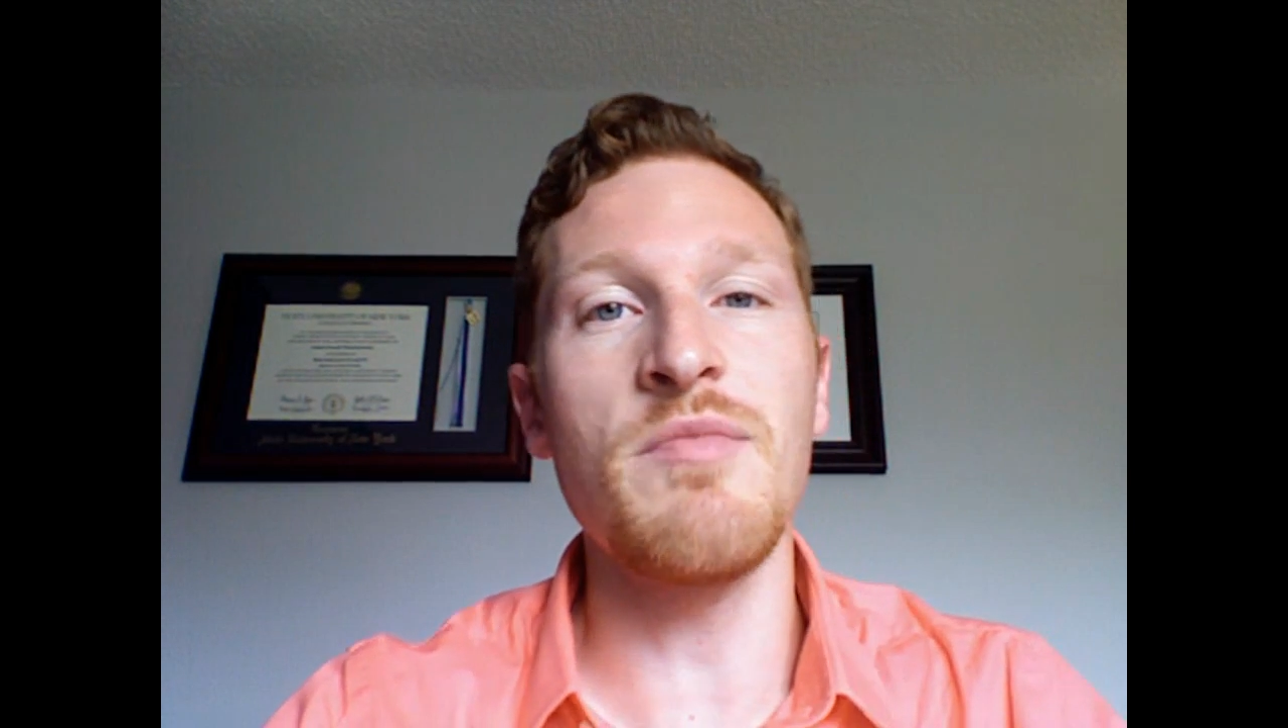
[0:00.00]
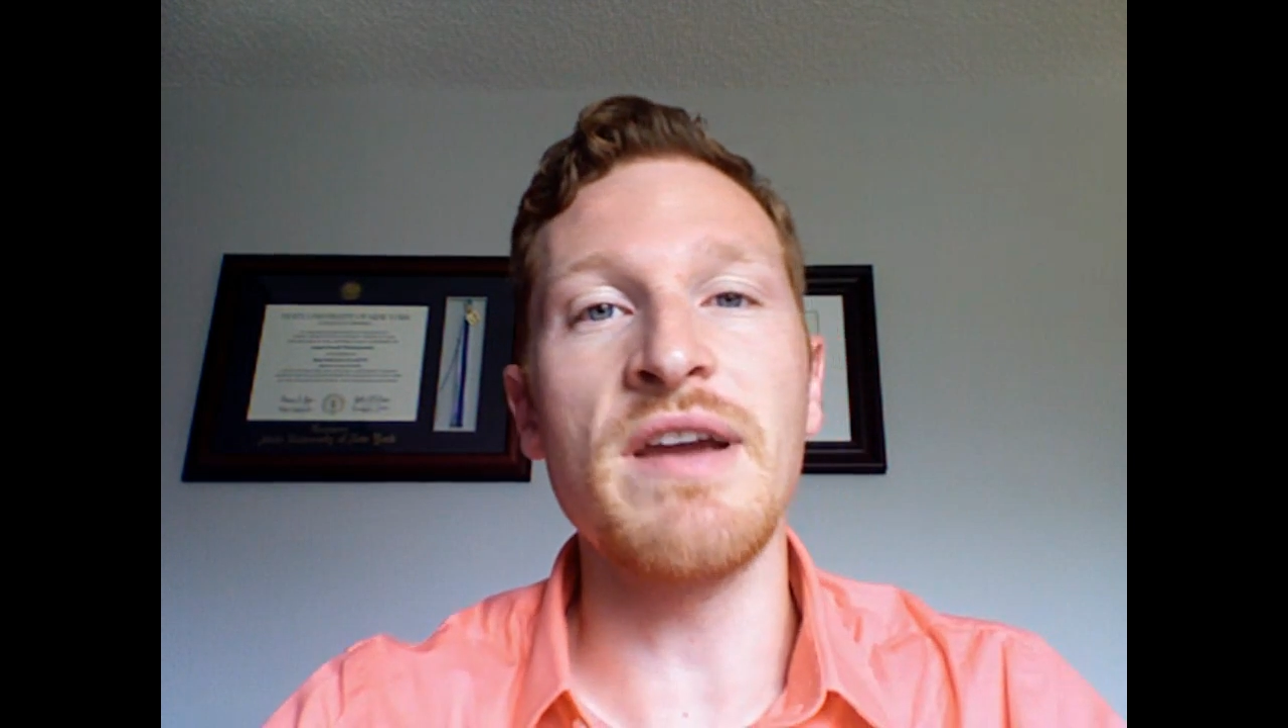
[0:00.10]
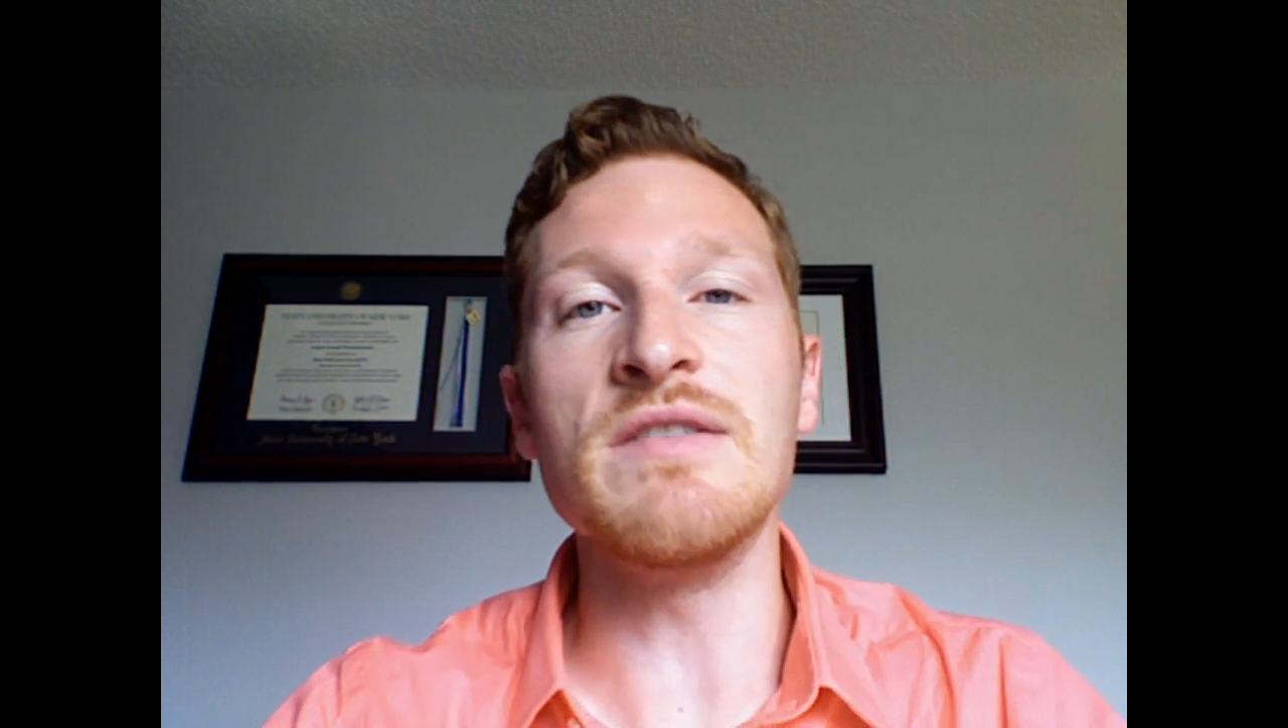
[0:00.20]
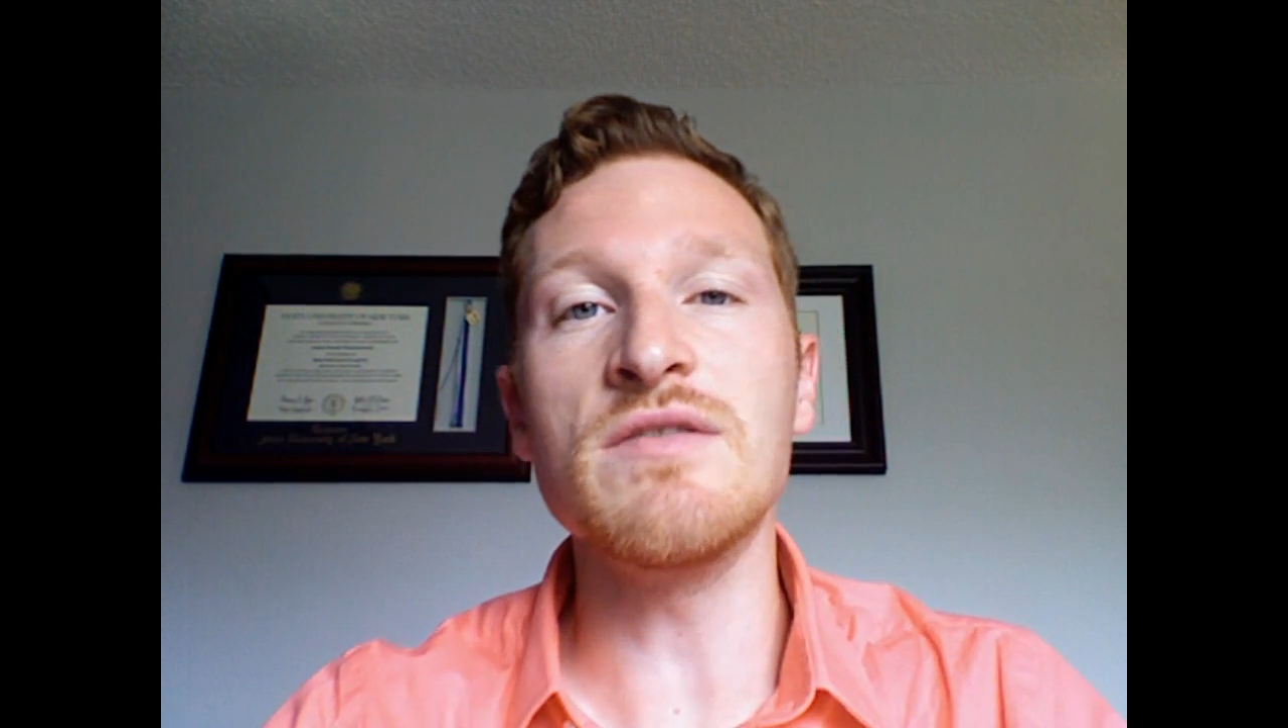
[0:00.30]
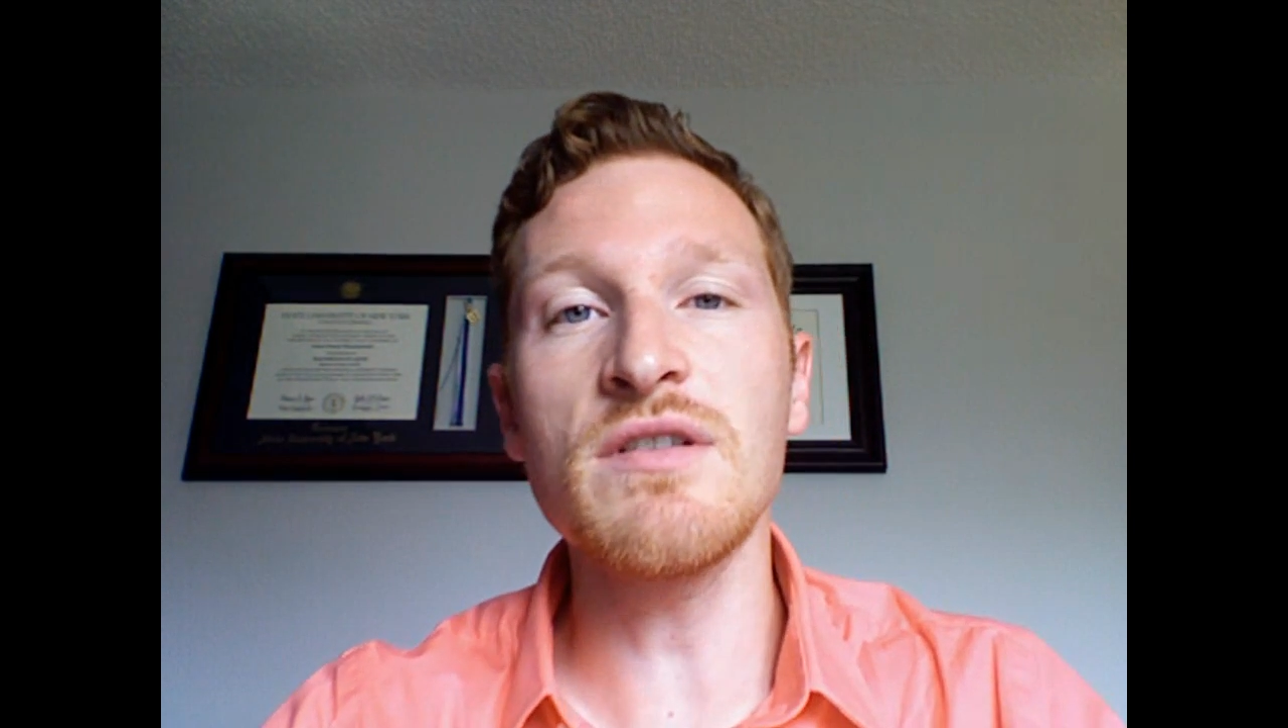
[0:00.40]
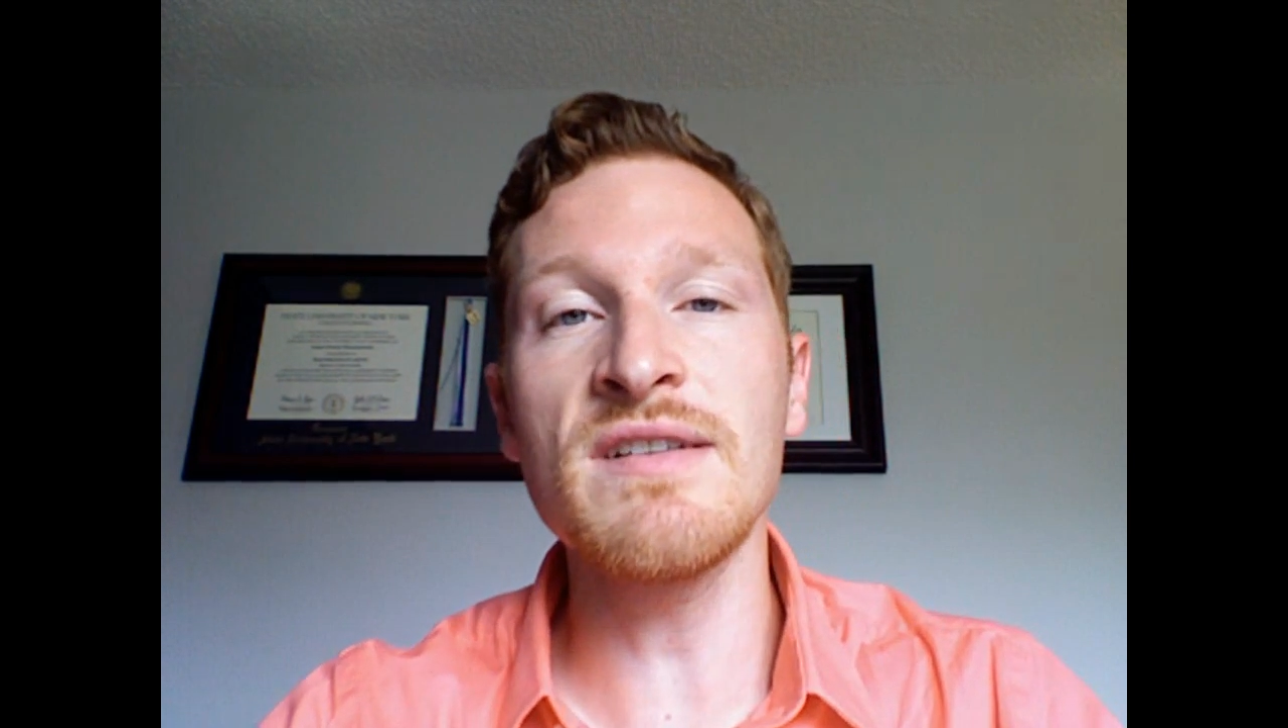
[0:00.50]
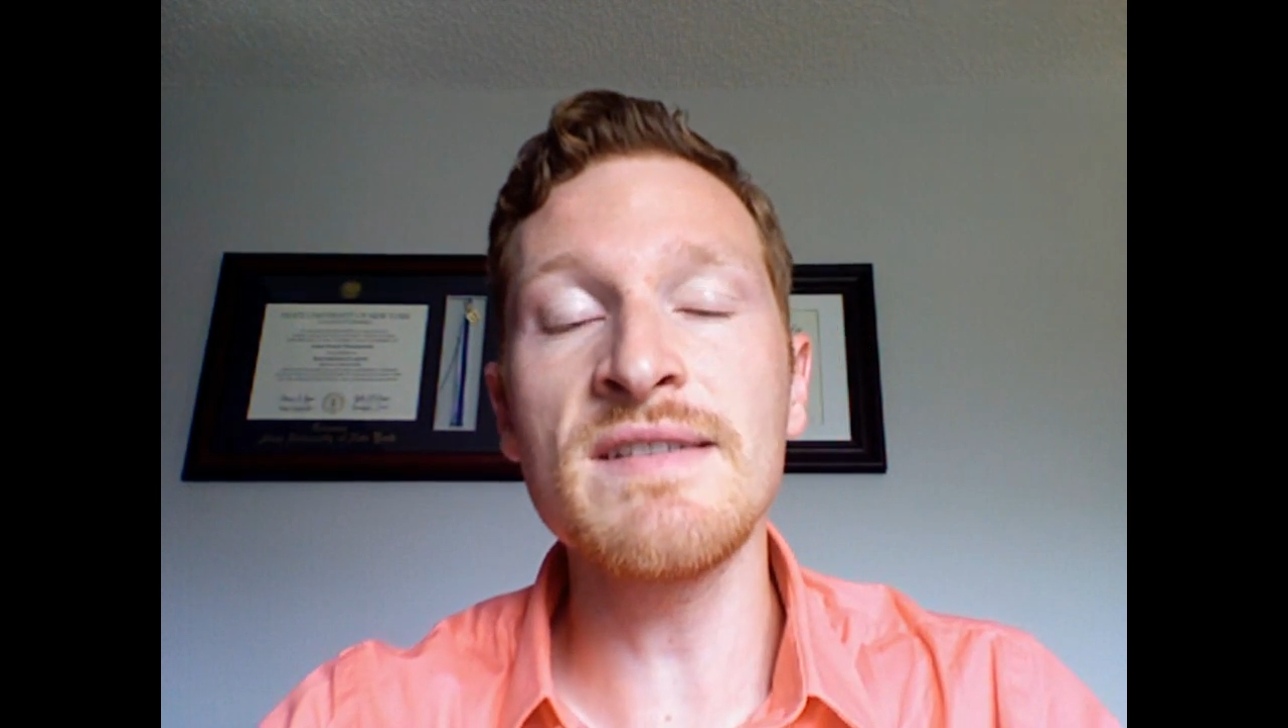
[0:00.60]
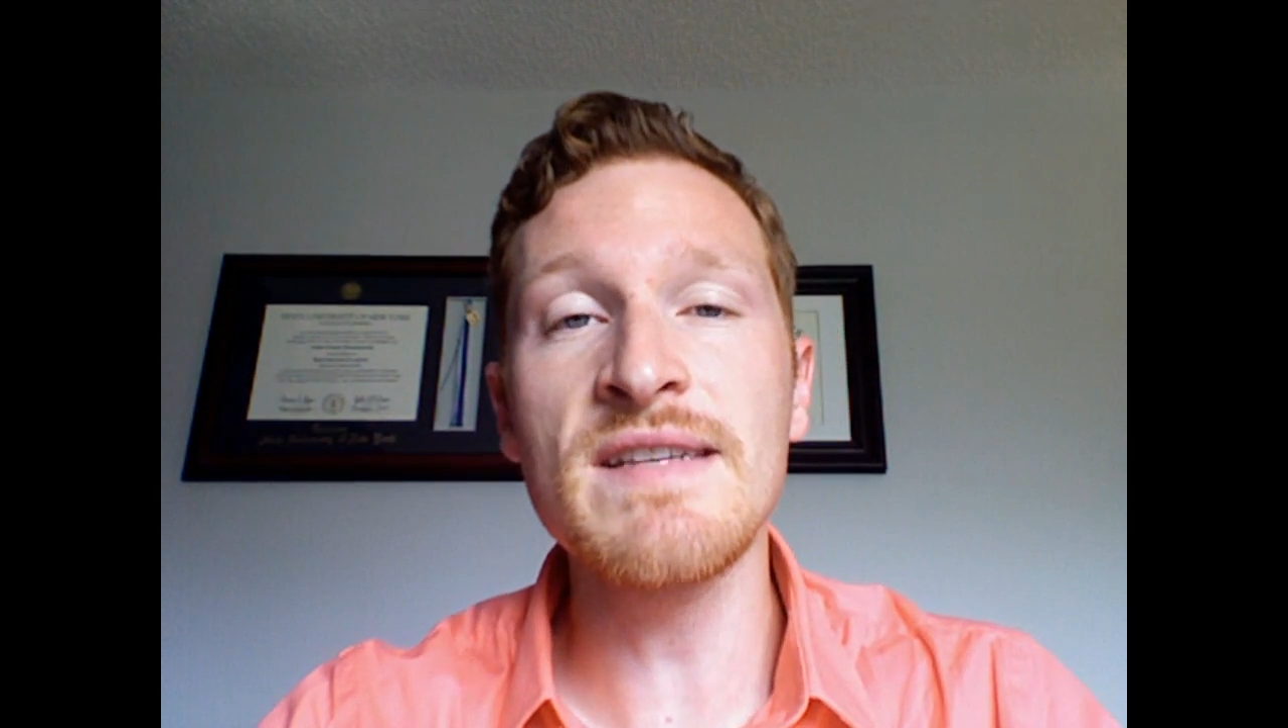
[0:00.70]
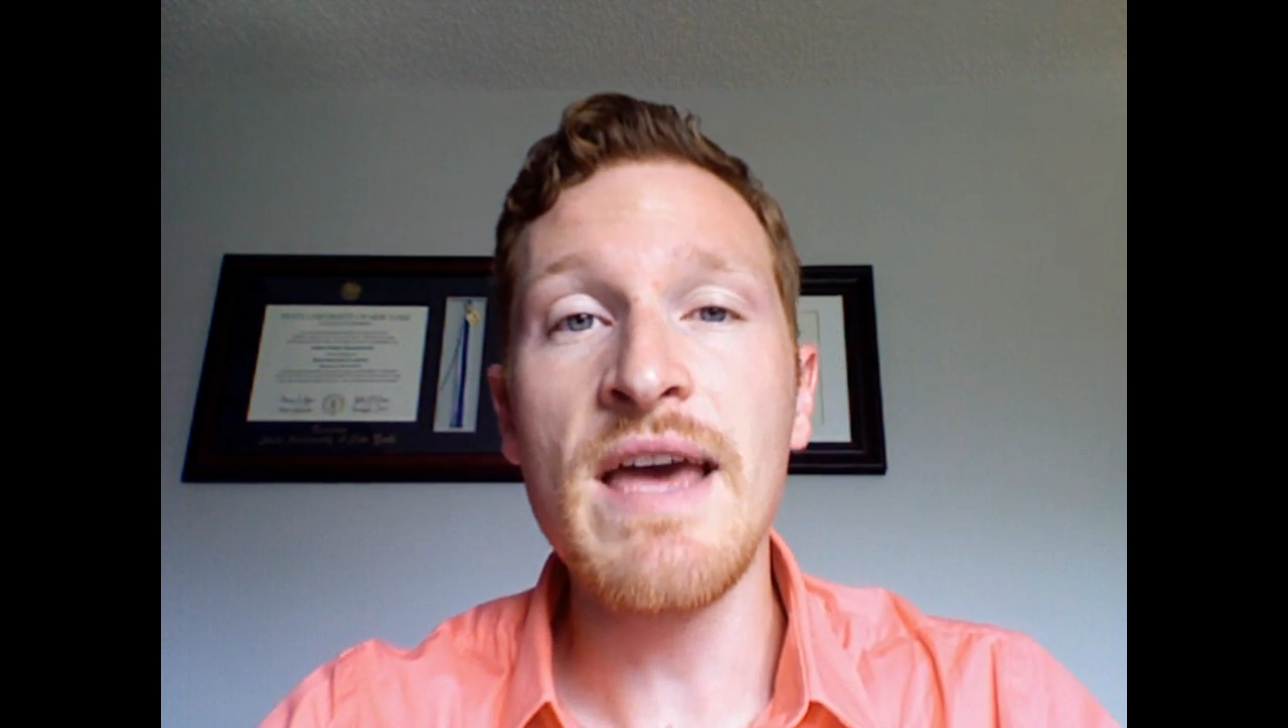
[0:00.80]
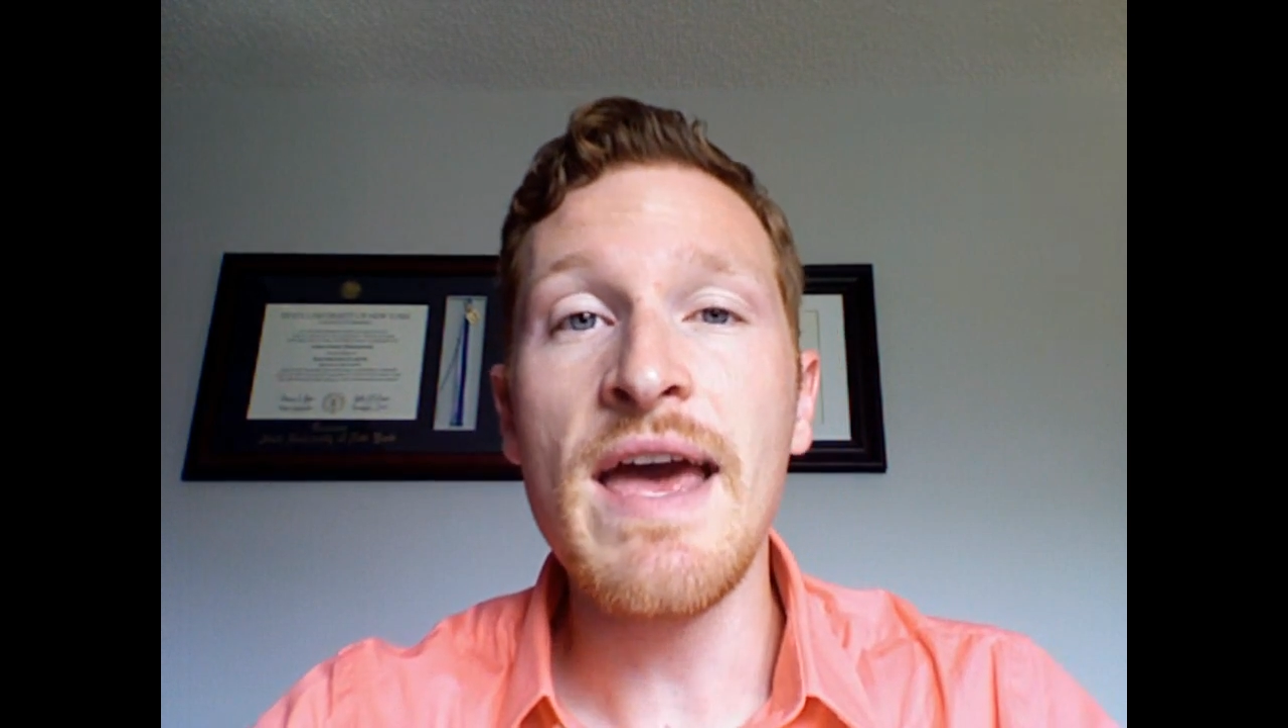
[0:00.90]
my
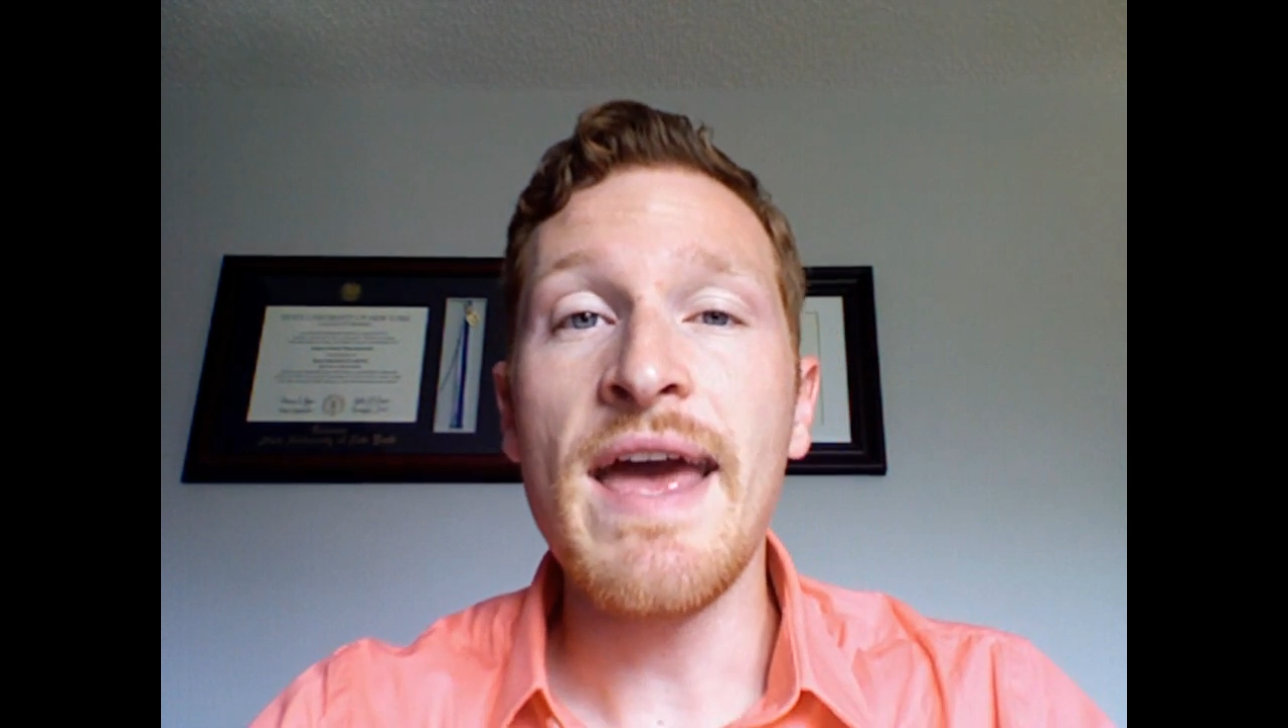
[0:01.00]
endurance.